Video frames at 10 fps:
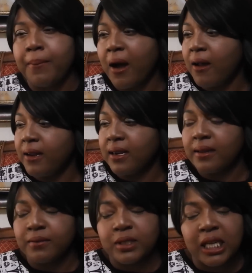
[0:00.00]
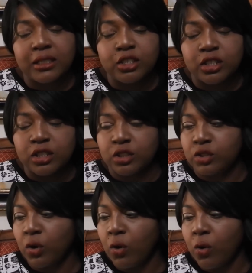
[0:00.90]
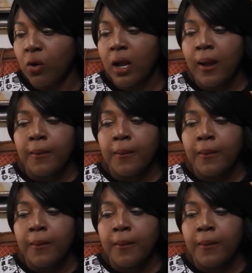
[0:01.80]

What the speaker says: about it that's just so